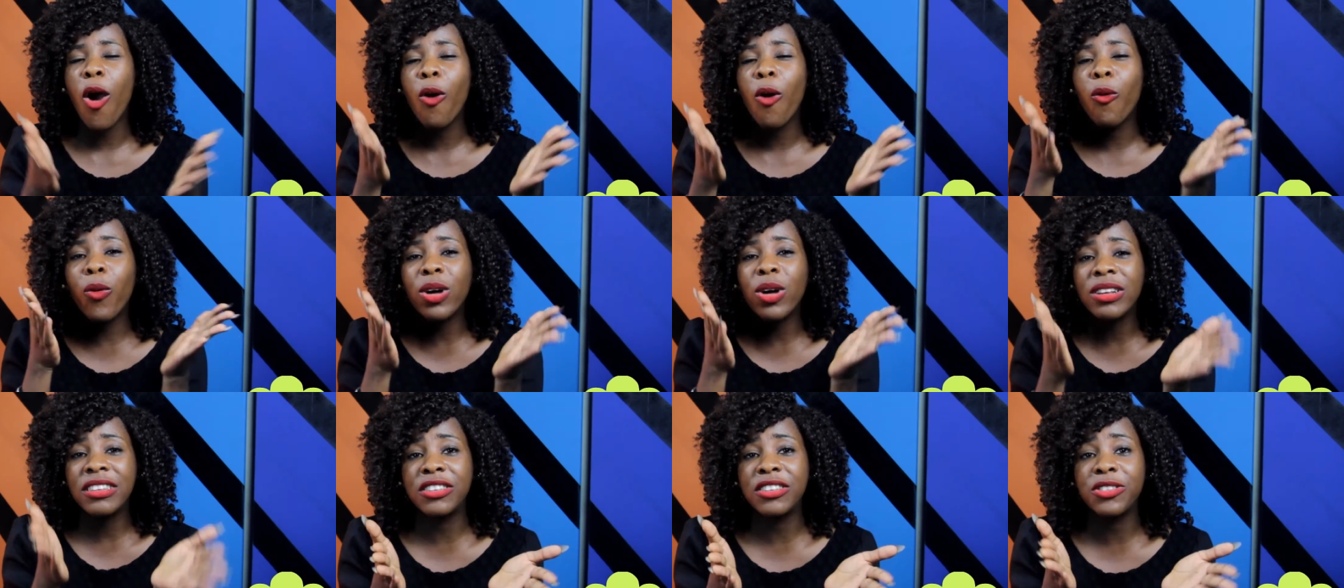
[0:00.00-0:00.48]

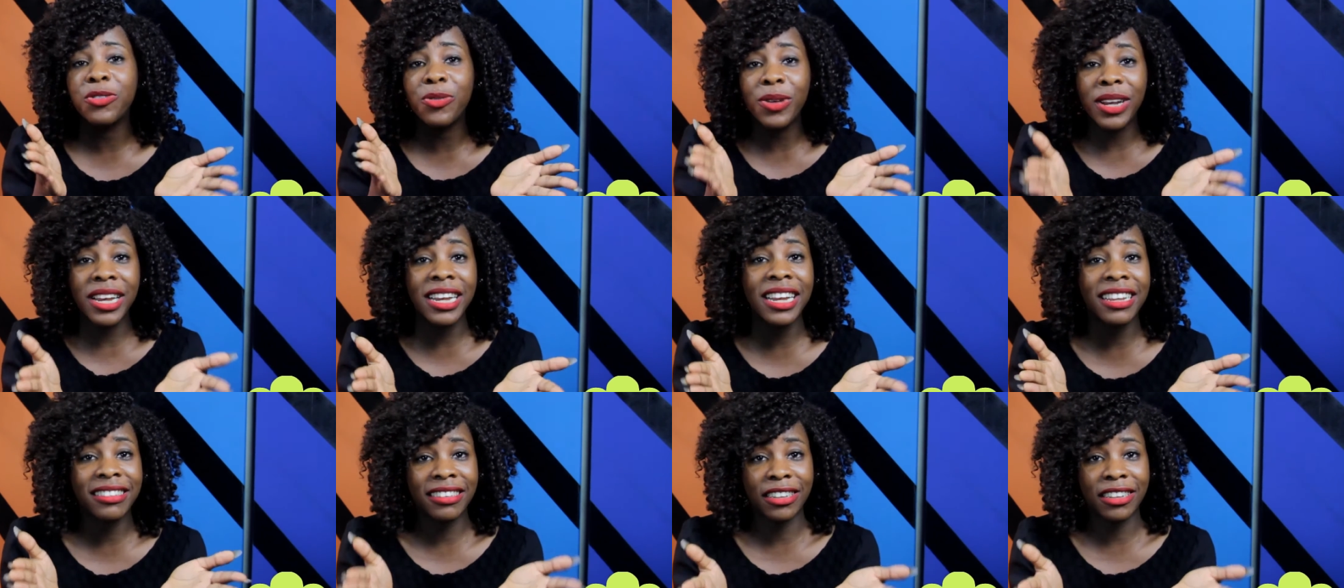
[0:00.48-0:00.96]
What is
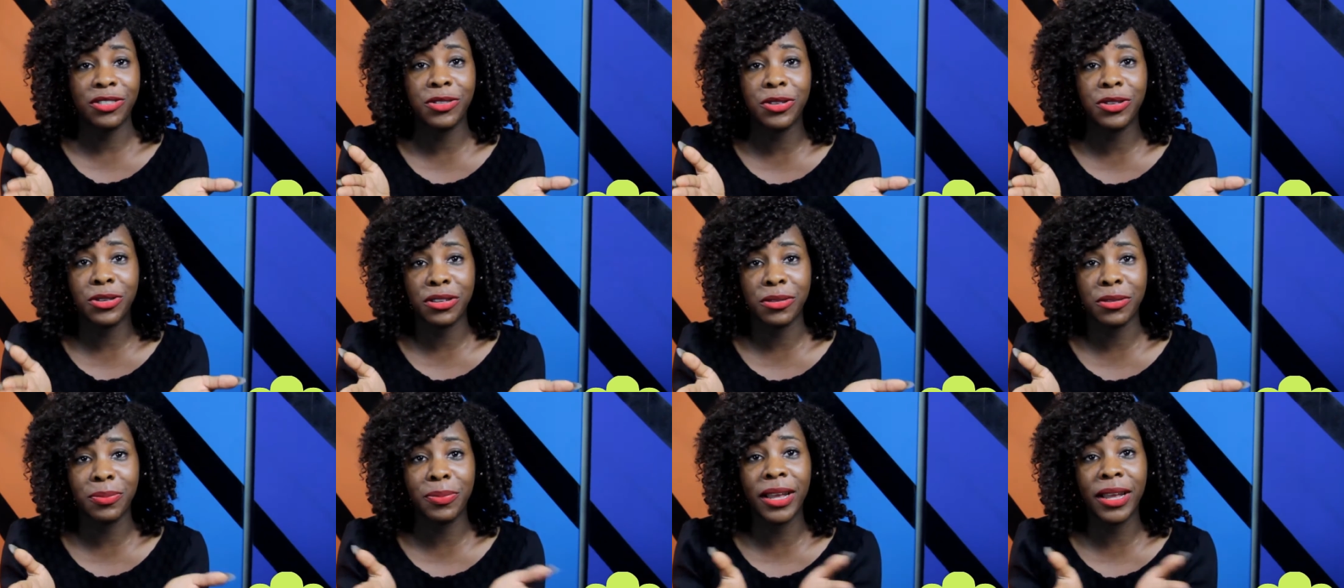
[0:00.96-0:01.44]
really necessary
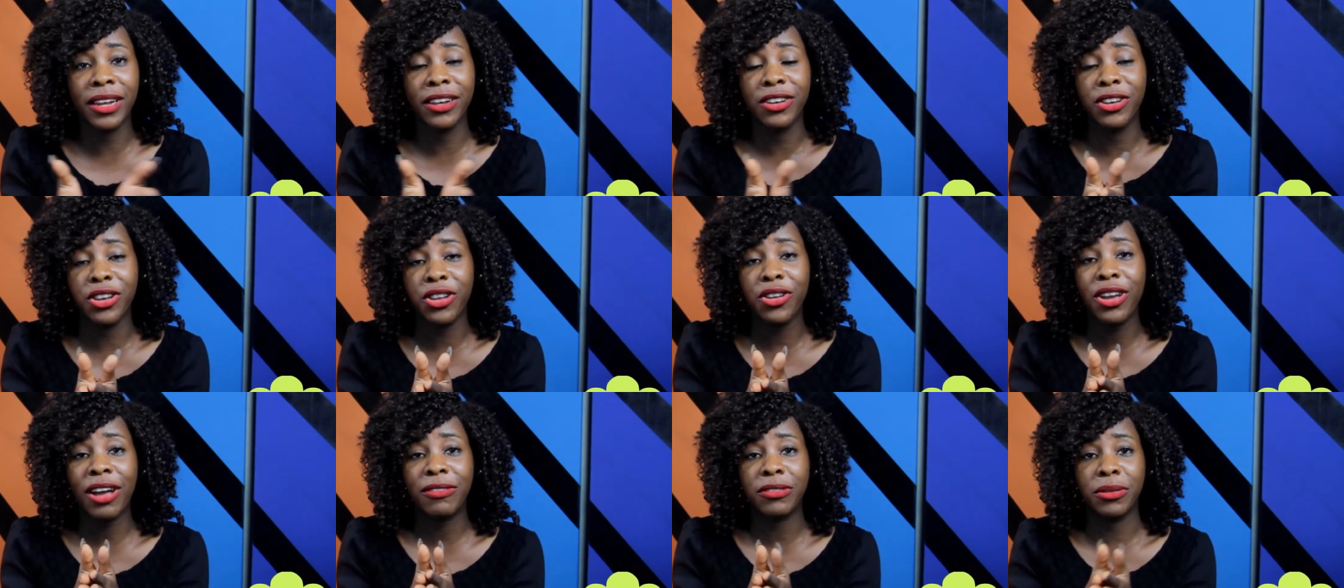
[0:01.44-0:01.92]
to spend?
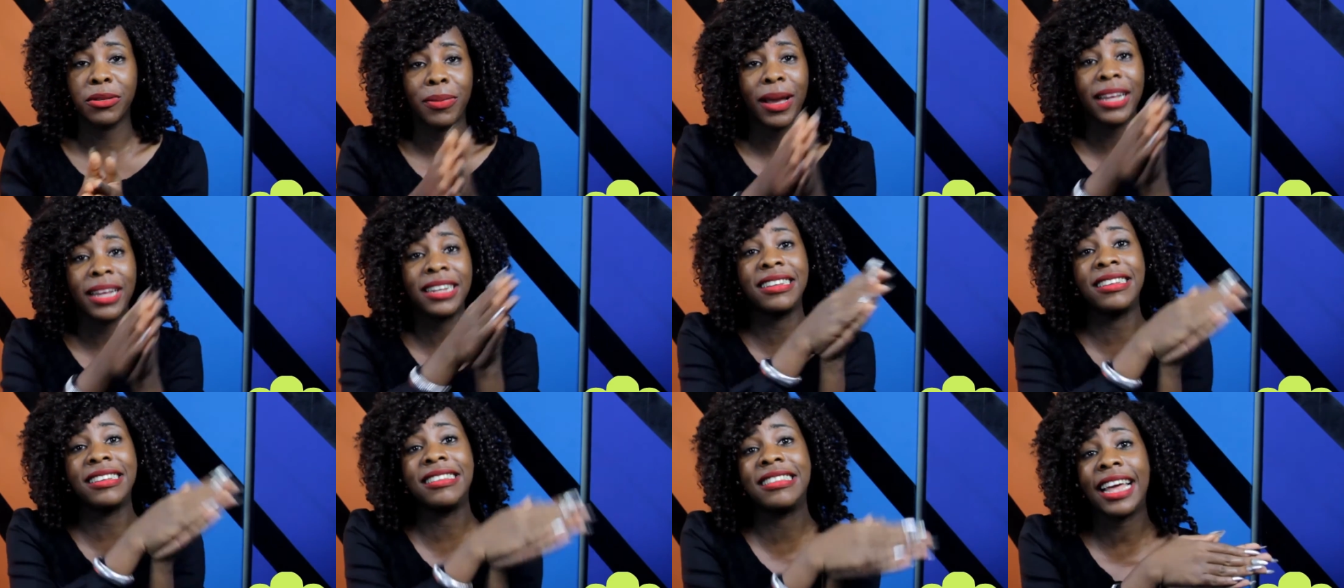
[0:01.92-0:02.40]
Do you have to
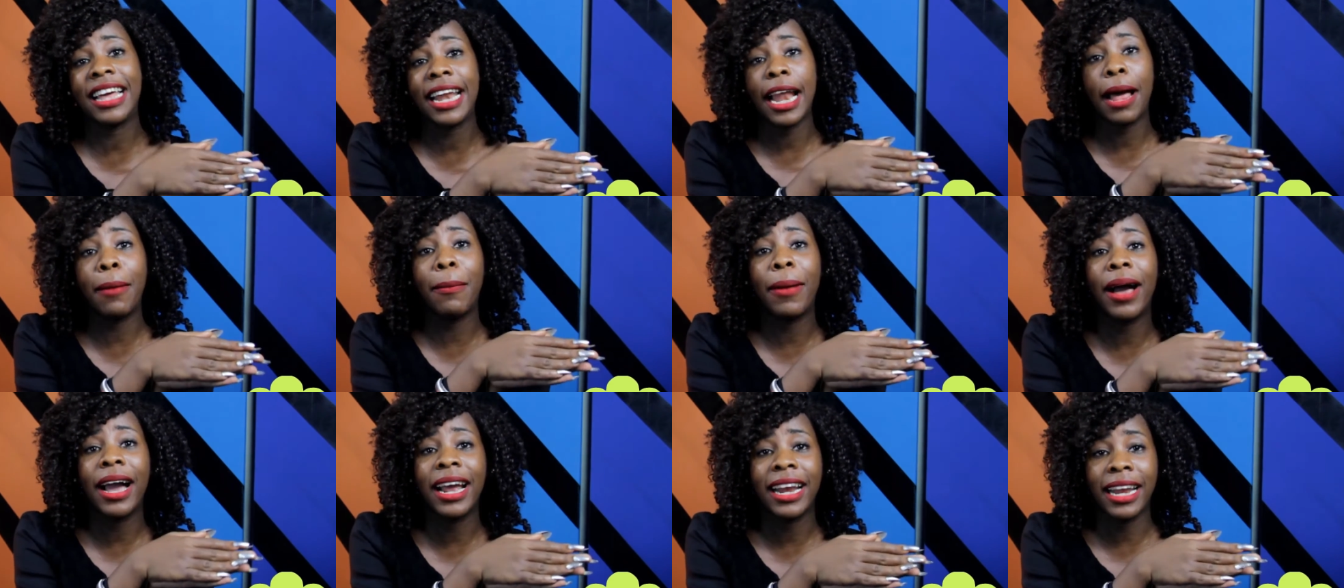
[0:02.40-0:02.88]
buy the
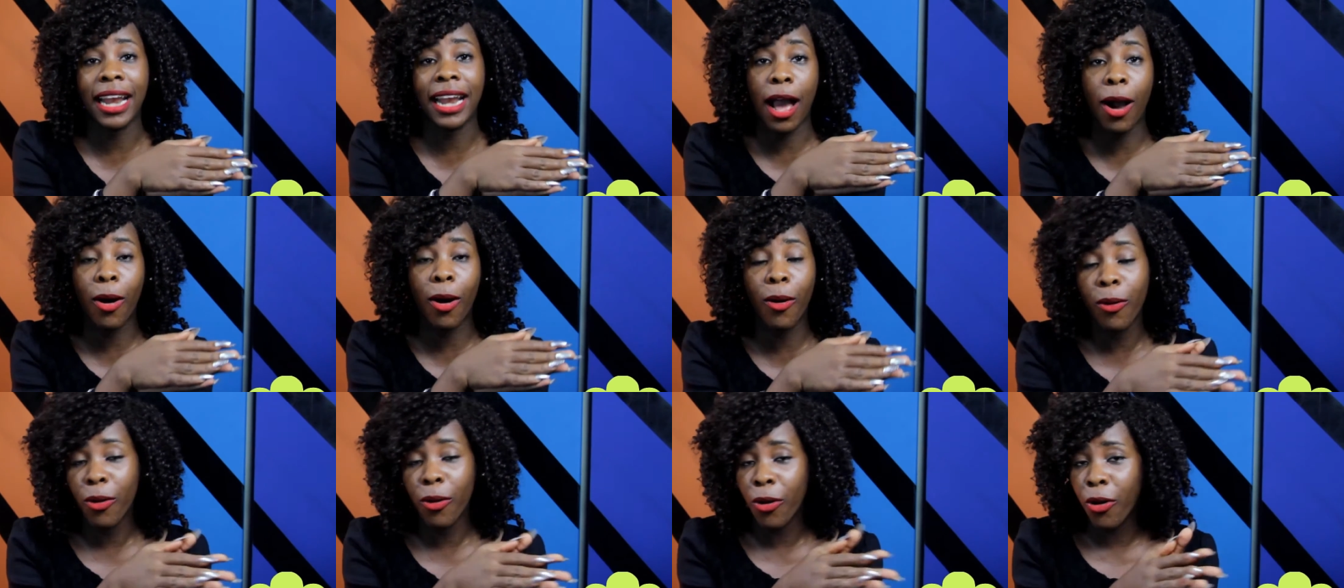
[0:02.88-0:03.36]
designer bag
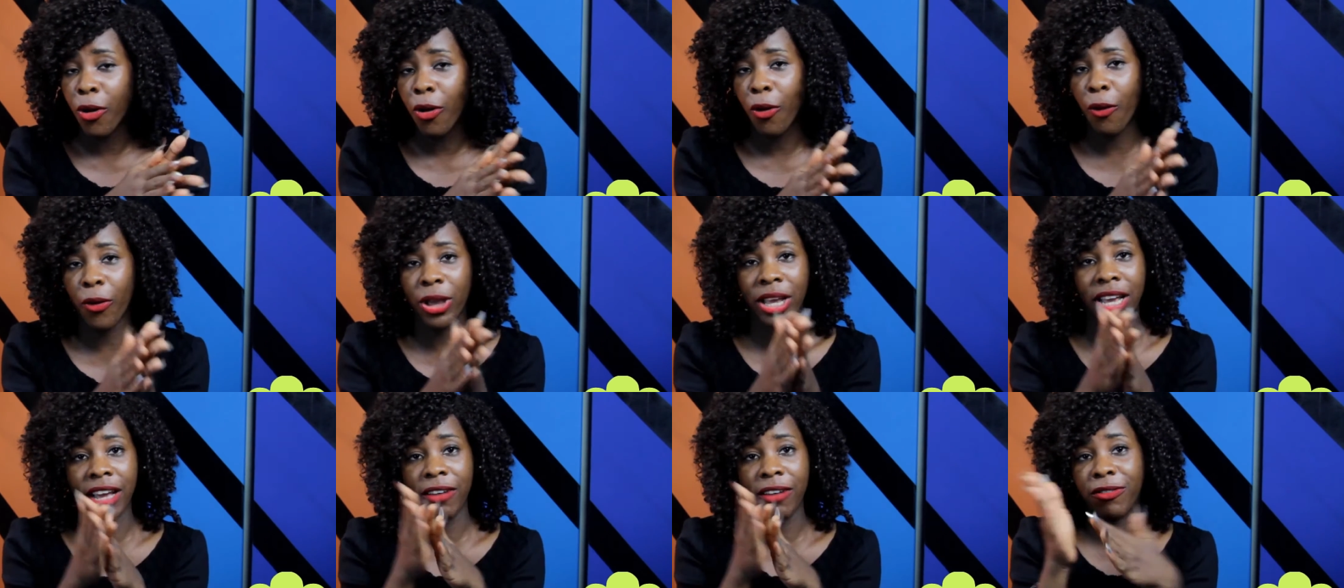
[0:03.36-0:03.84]
now,
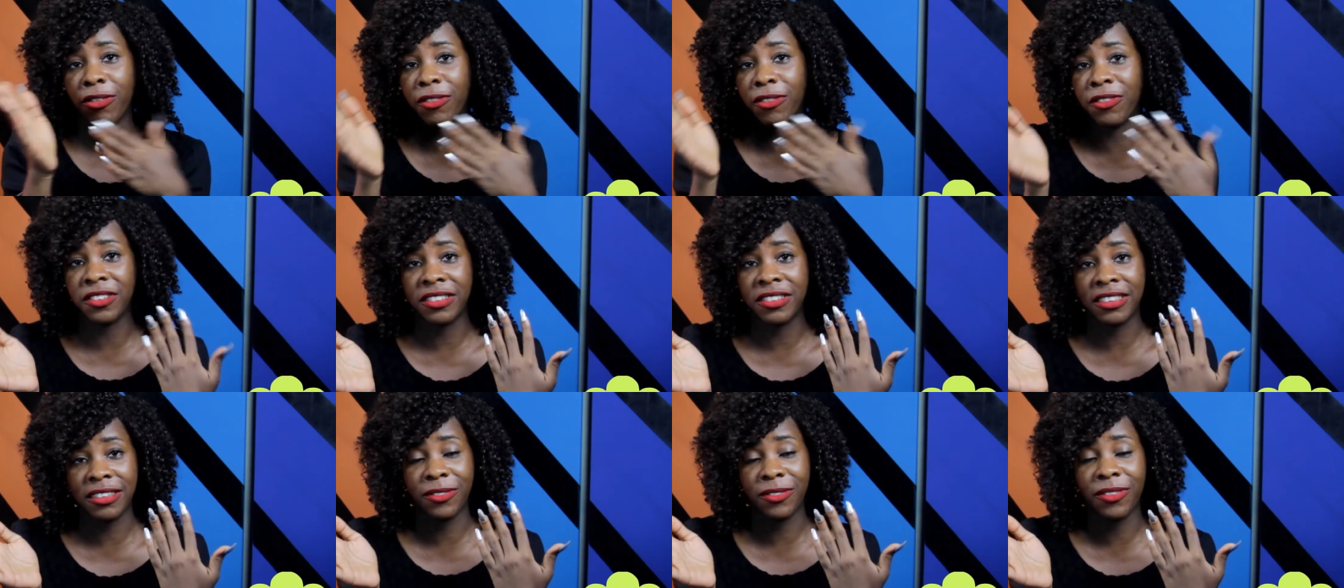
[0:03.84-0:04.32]
or you can
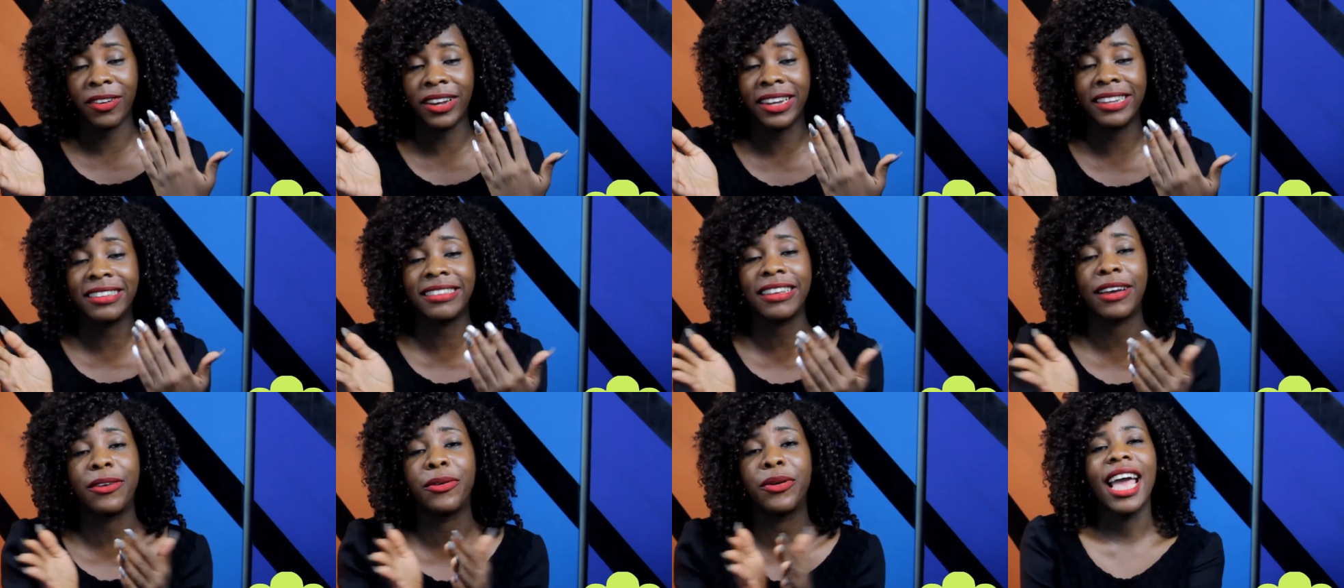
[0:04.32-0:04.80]
forfeit it for
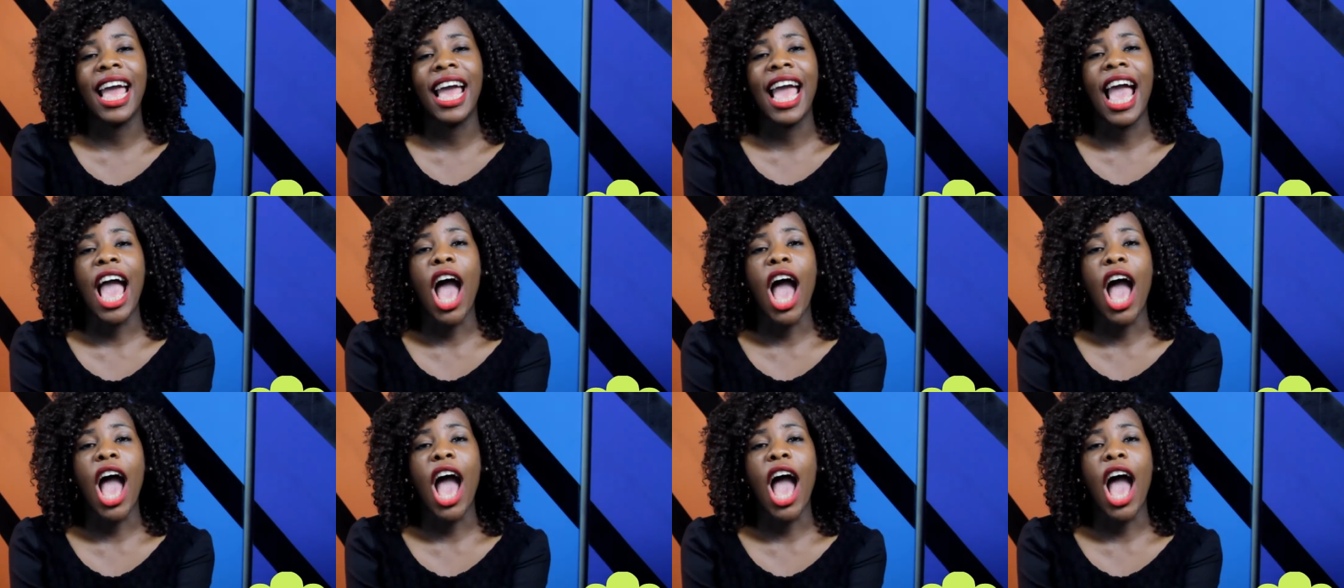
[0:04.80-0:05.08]
later on?